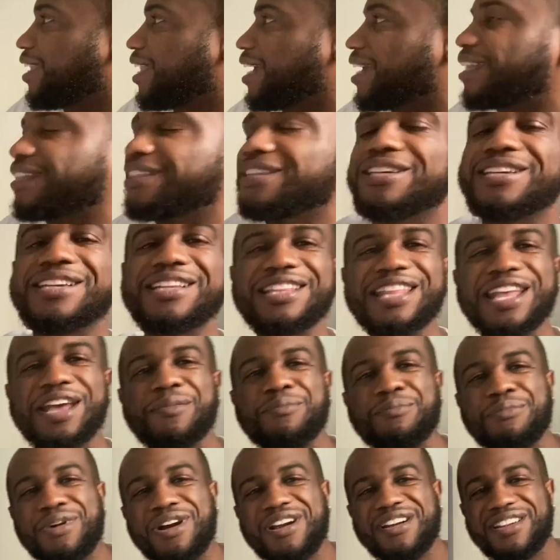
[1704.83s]
Like, look at that
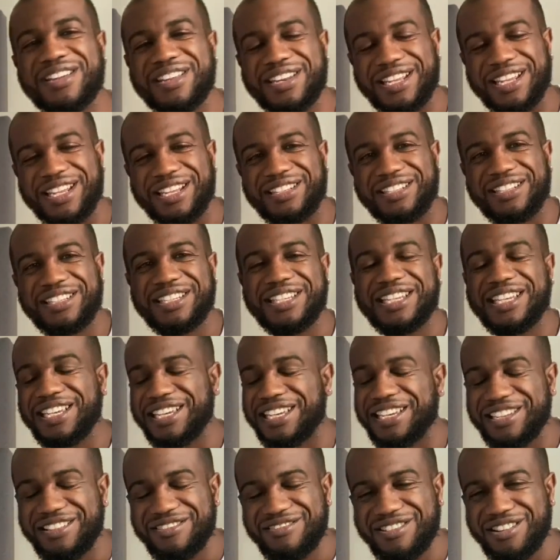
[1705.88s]
marketing. Look
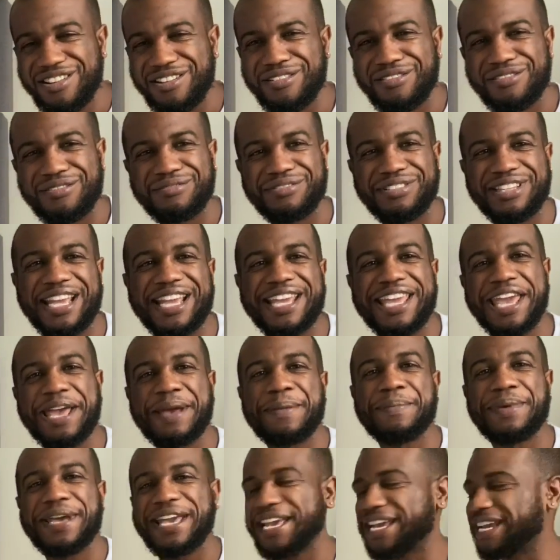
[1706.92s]
at, you know, that
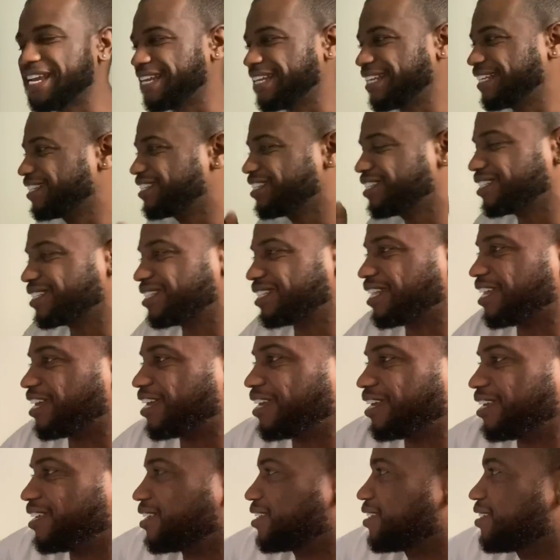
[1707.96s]
campaign. It's just
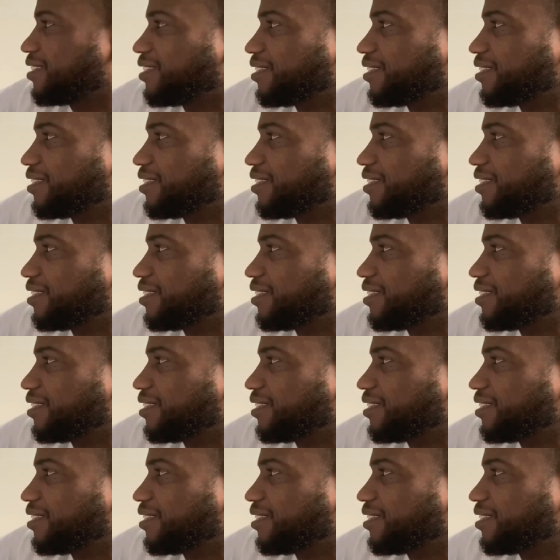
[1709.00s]
like,